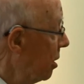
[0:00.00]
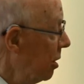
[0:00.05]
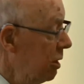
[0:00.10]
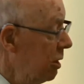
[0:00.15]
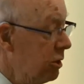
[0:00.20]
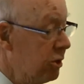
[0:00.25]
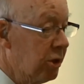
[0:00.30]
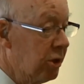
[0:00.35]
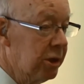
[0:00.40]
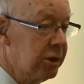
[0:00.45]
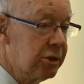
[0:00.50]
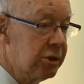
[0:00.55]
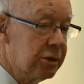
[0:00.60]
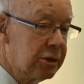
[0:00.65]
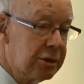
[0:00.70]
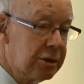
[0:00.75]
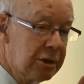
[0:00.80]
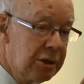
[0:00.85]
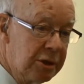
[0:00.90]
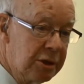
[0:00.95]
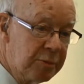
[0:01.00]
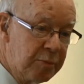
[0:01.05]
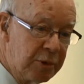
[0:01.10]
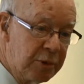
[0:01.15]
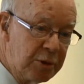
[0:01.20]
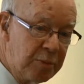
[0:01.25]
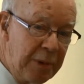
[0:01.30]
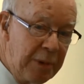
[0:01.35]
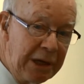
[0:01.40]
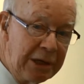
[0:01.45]
he changed his
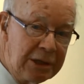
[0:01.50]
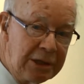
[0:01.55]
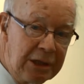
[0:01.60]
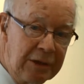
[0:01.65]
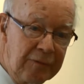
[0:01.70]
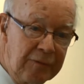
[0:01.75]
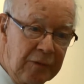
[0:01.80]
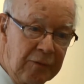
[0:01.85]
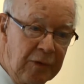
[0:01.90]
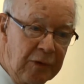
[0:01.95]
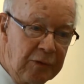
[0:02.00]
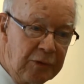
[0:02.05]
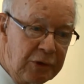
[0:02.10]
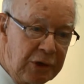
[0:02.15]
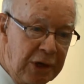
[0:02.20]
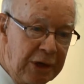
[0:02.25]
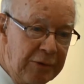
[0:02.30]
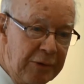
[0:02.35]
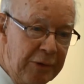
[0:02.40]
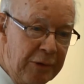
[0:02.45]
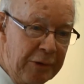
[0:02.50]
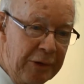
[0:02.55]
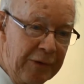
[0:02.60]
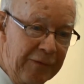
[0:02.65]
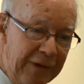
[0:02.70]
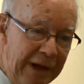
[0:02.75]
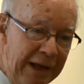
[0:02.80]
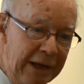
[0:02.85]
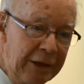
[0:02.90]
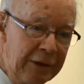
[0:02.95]
perspective of what was the
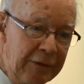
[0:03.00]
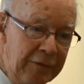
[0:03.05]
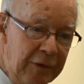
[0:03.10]
value